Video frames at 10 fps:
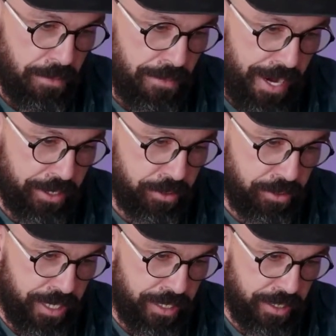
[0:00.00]
Micro
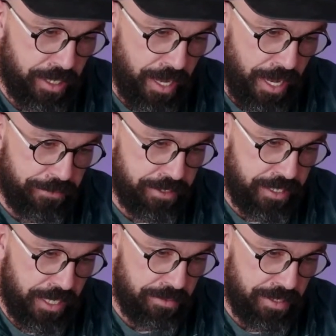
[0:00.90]
Delta F
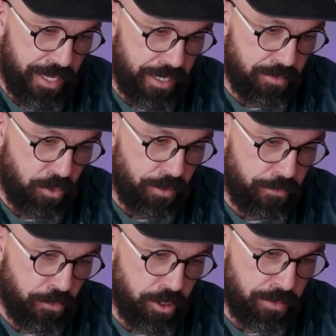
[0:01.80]
seems like more
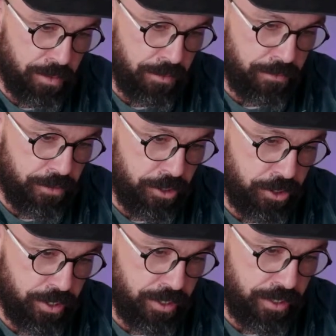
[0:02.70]
affordable
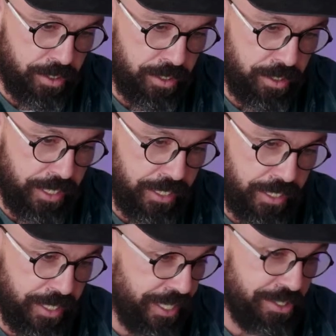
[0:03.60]
version.
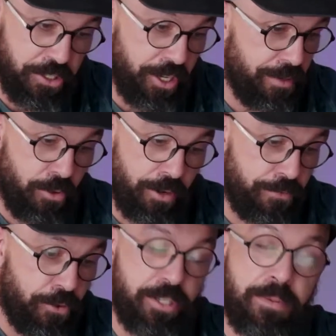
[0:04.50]
Indeed, it's not a more
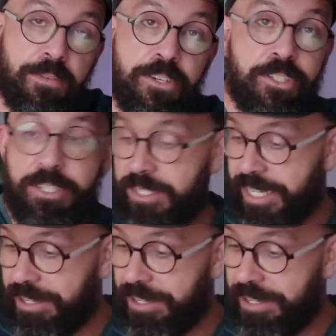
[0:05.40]
affordable version.